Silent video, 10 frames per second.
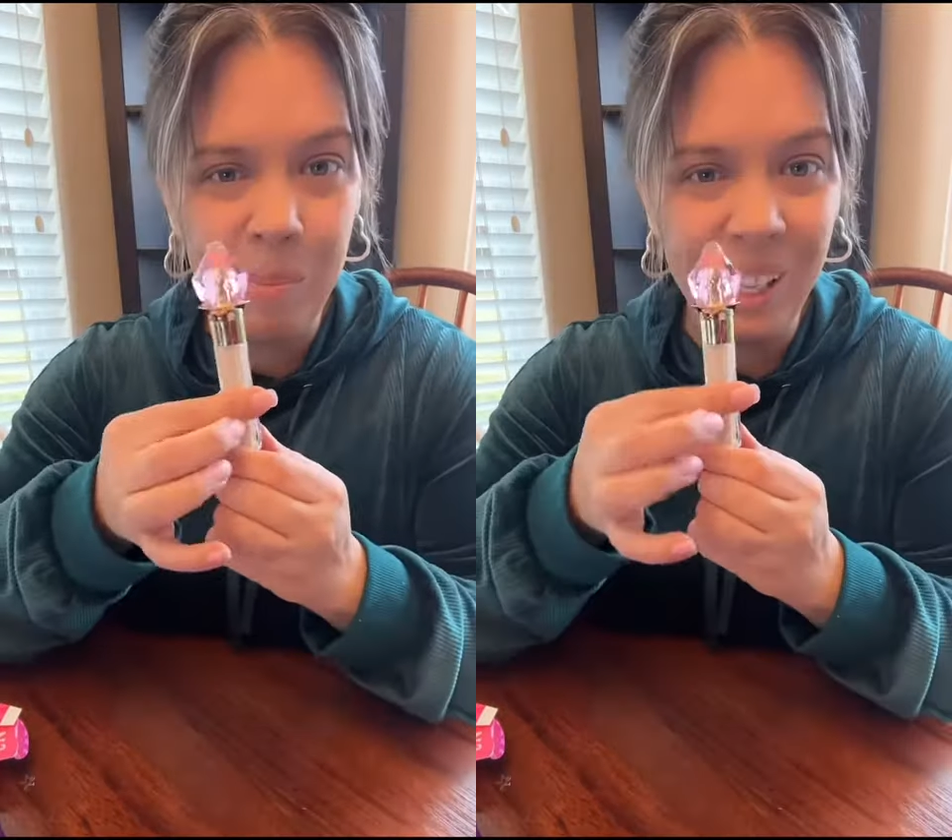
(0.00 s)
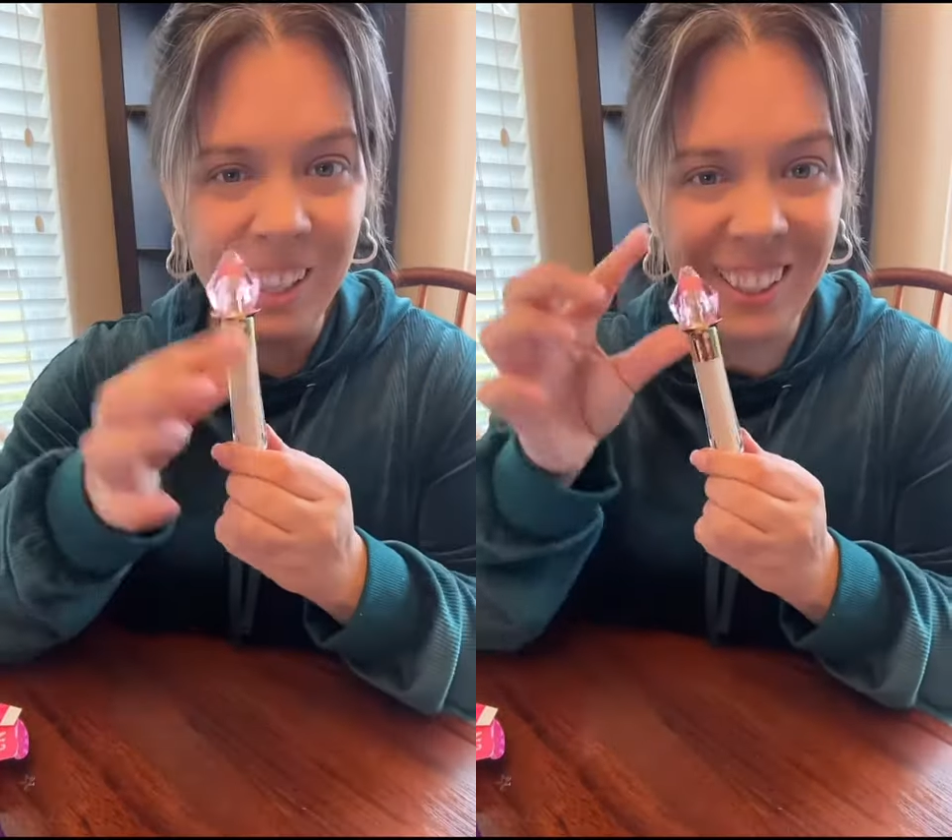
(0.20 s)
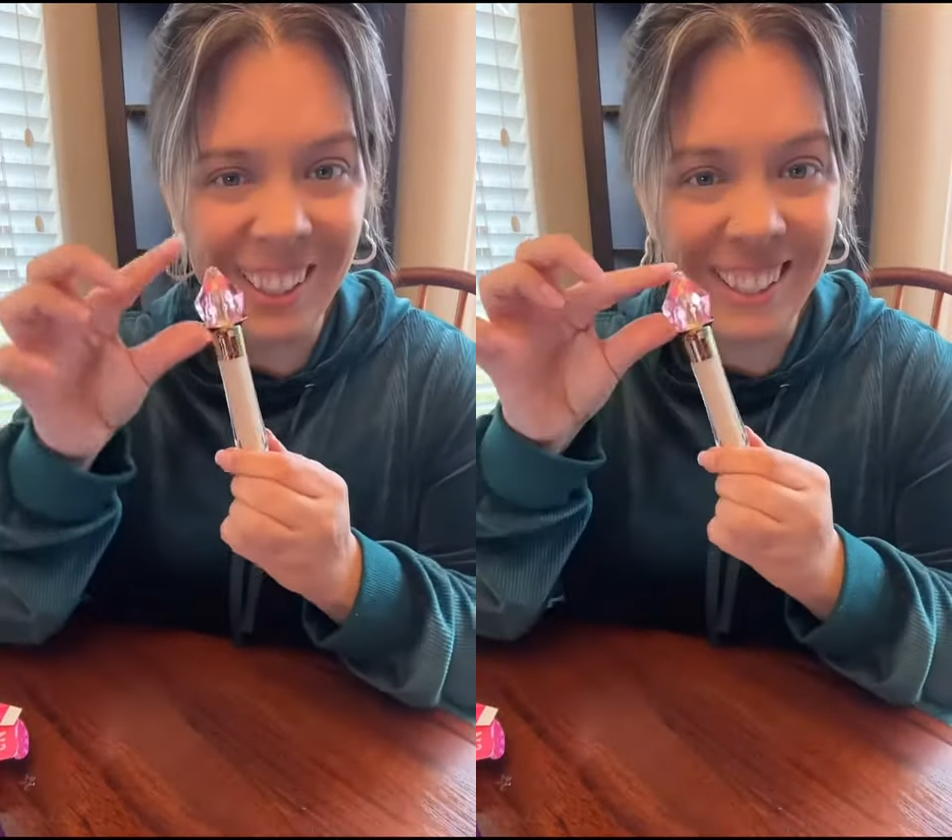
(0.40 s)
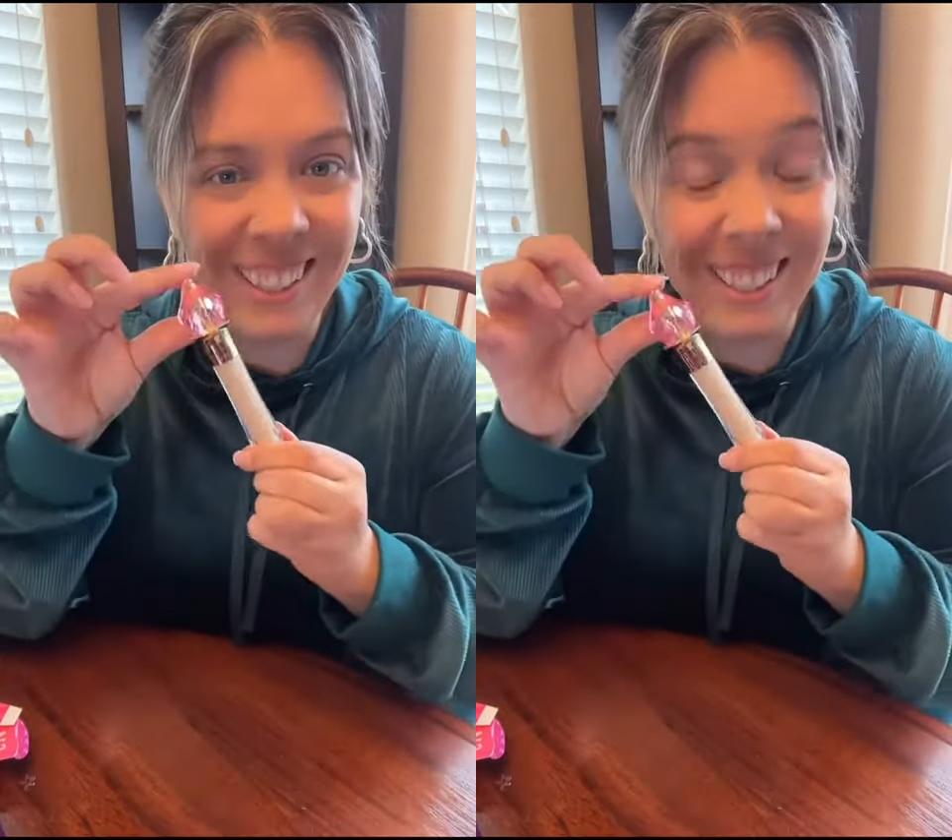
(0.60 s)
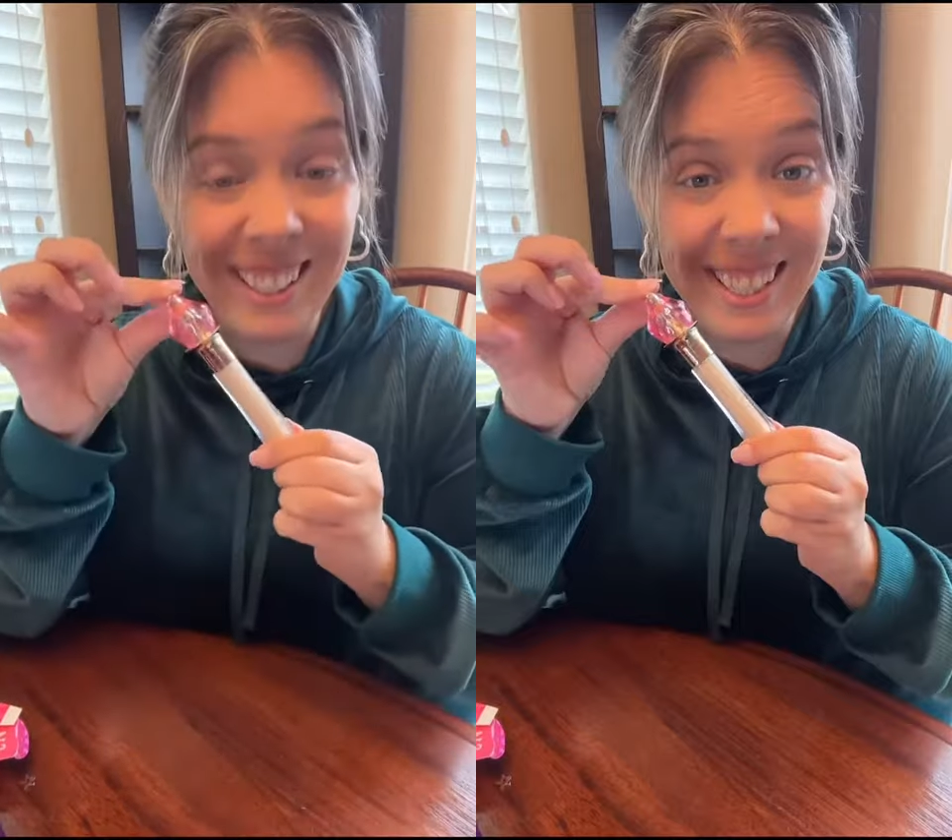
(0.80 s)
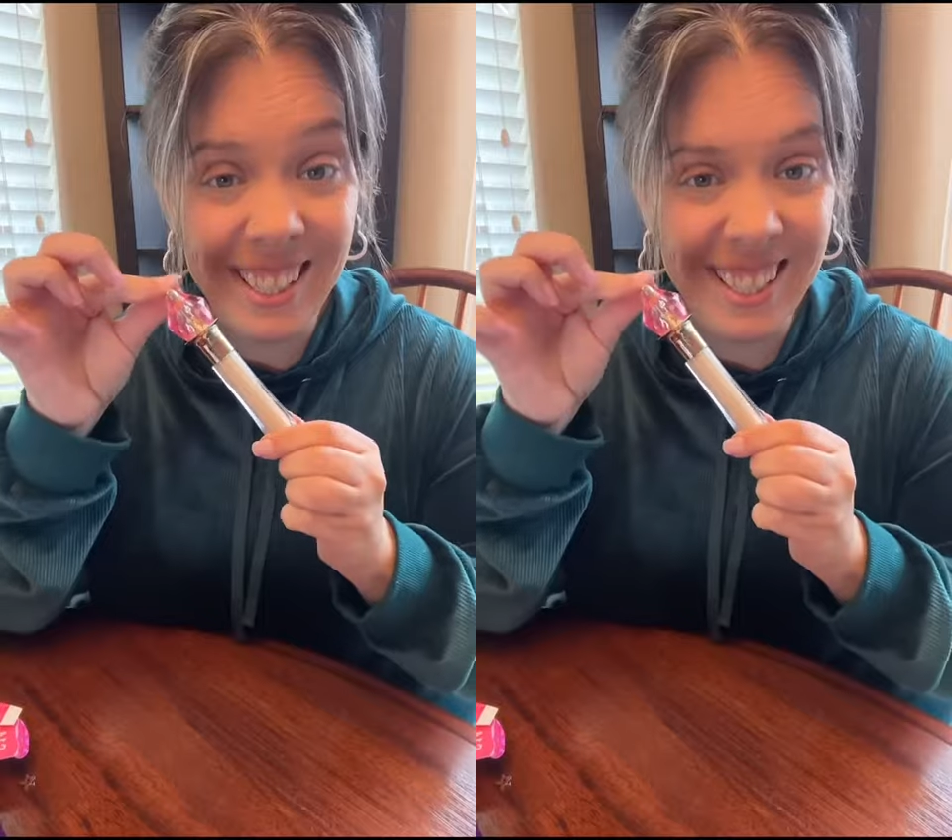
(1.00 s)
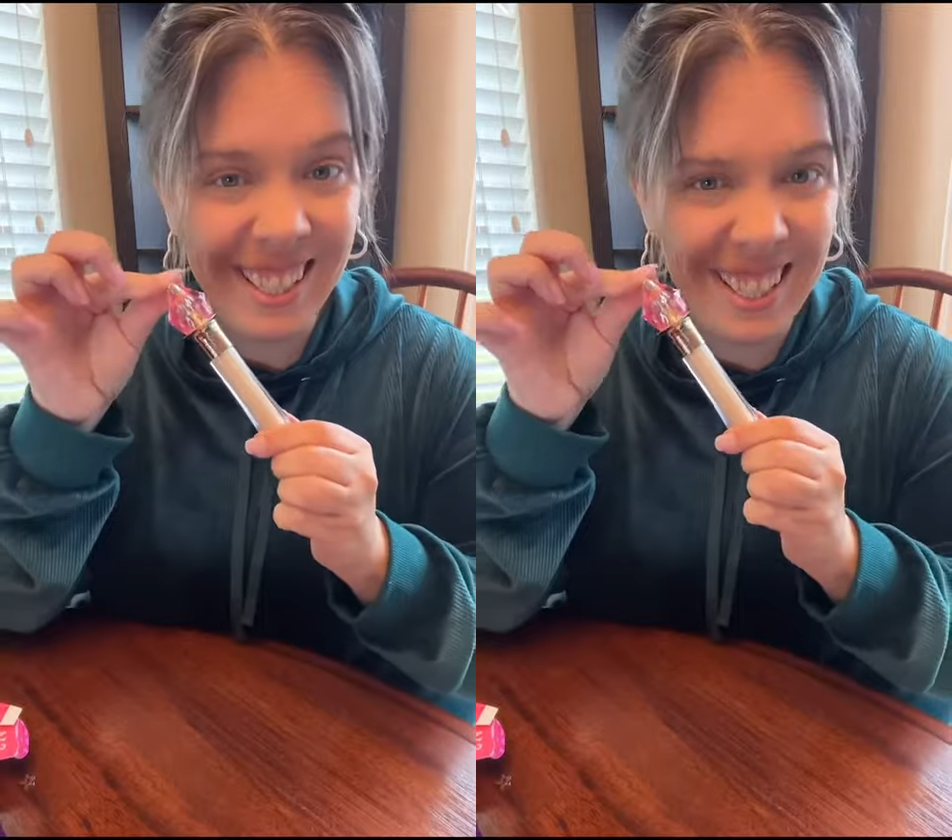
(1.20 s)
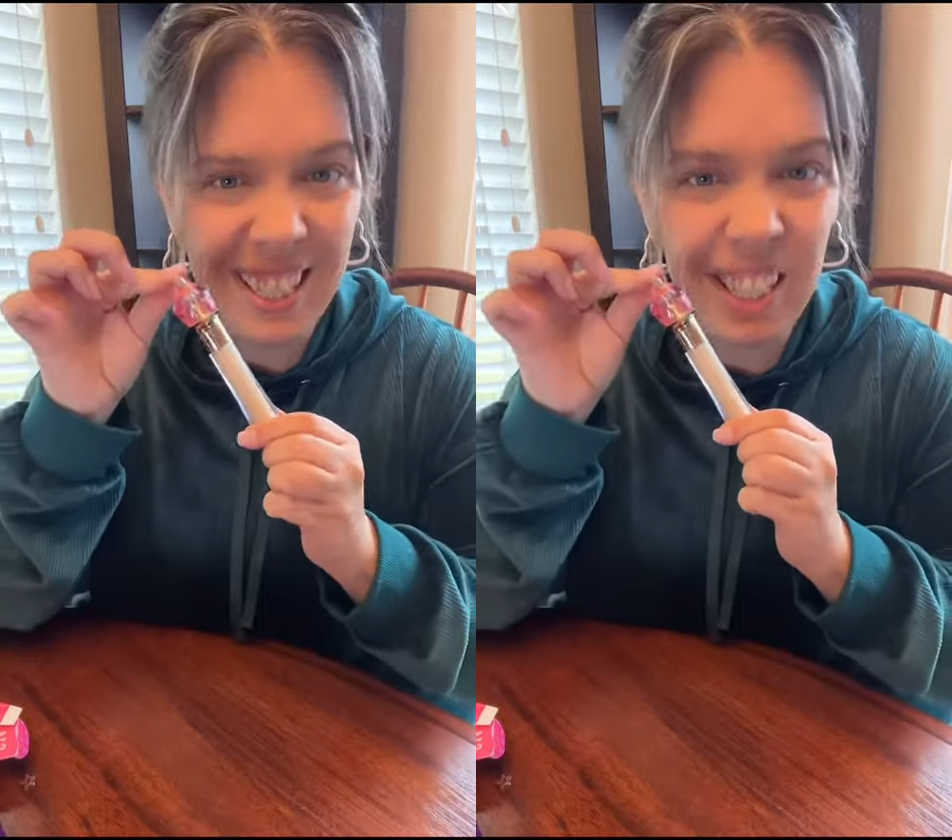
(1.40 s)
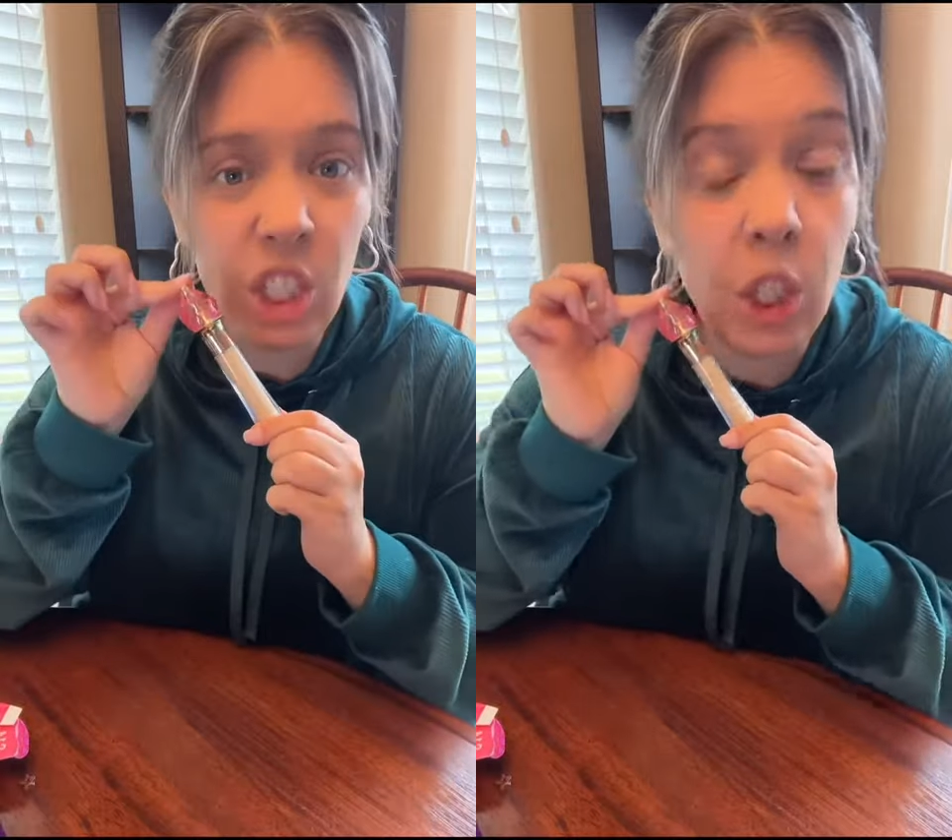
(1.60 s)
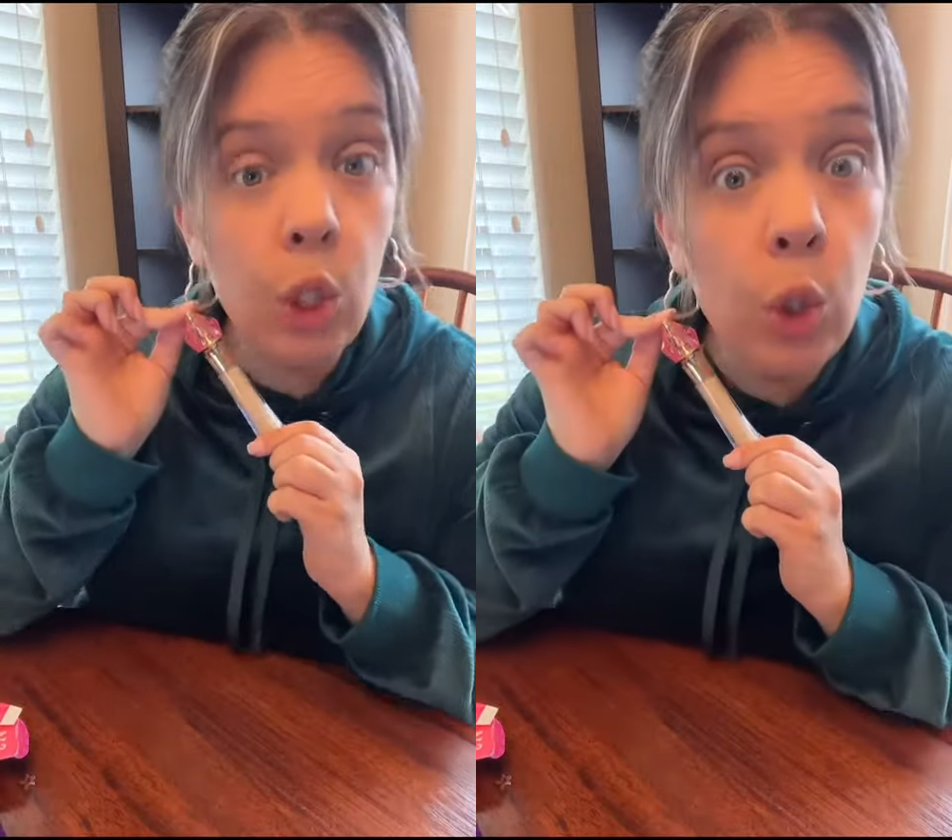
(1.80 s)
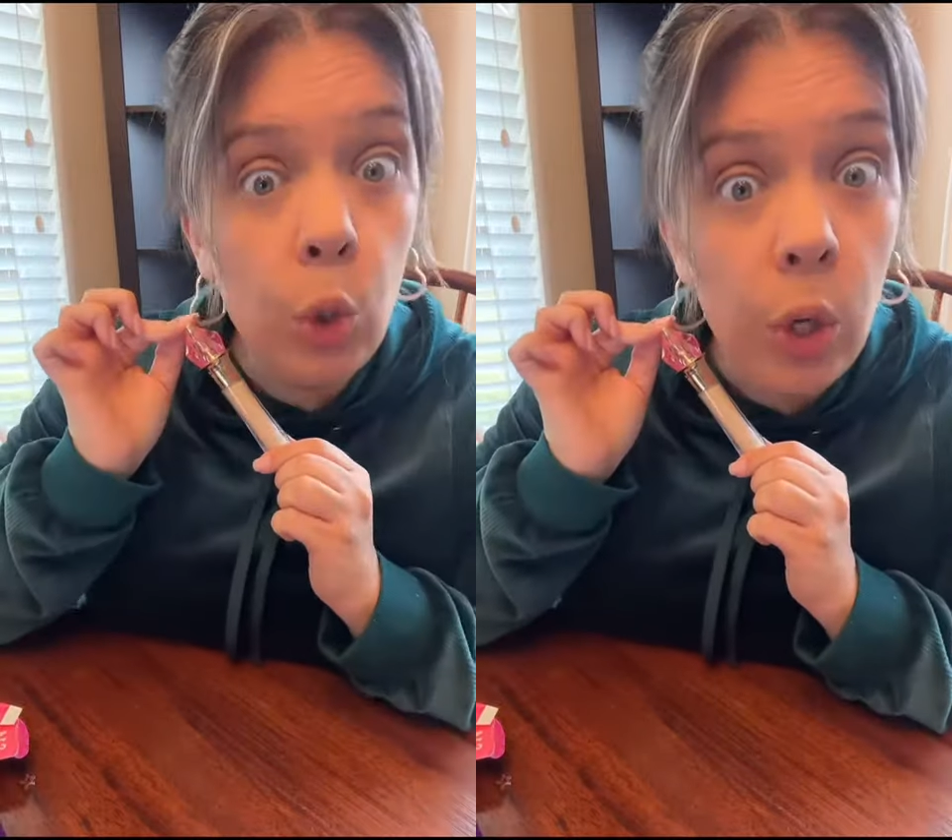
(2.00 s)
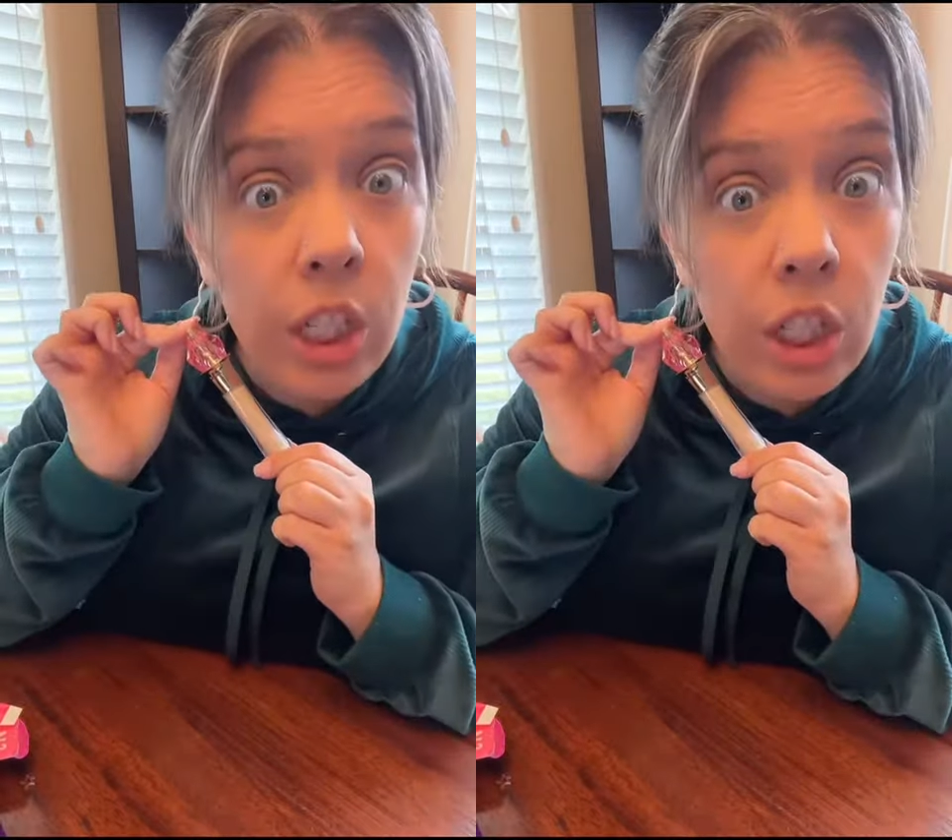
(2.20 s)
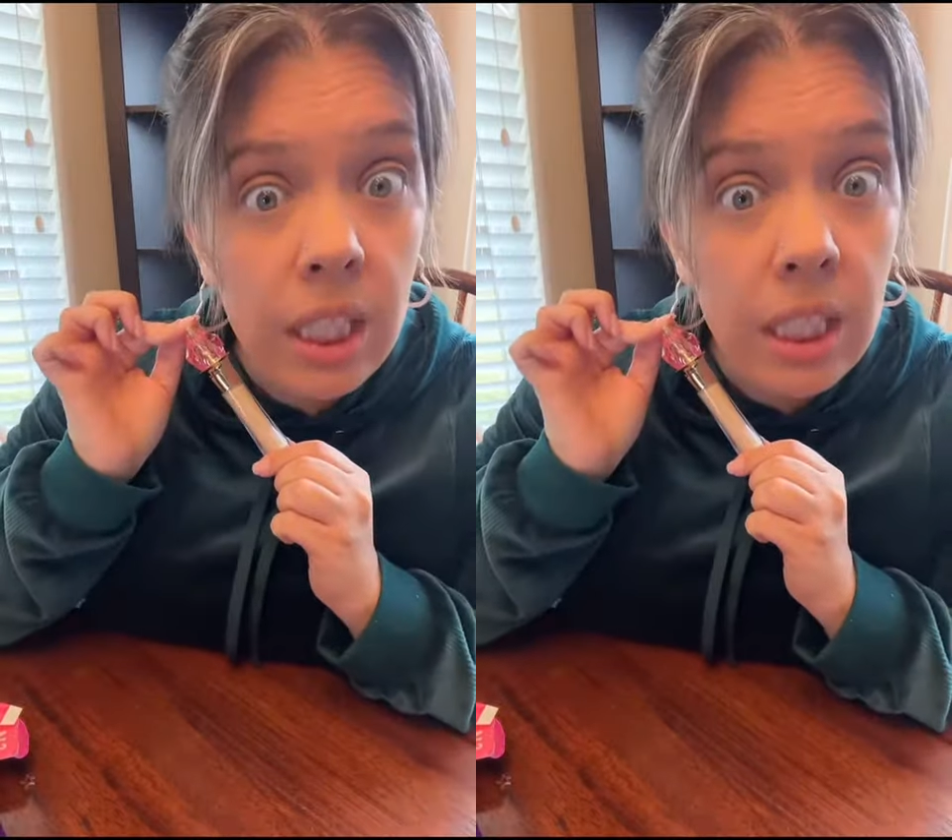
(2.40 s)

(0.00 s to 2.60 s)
But look, isn't she gorgeous?